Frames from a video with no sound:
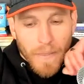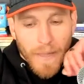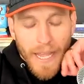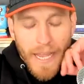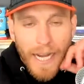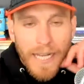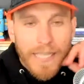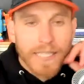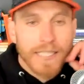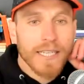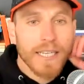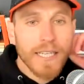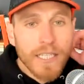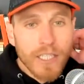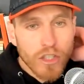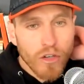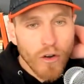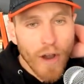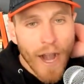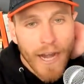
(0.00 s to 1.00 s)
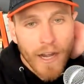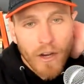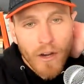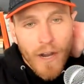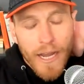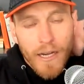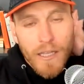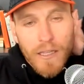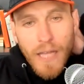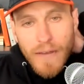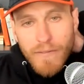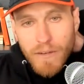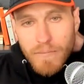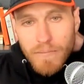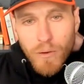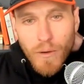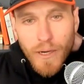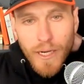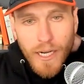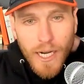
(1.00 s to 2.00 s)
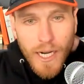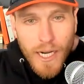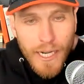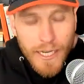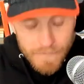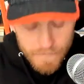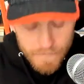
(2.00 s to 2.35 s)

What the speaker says: And I see his tracker at 11.9.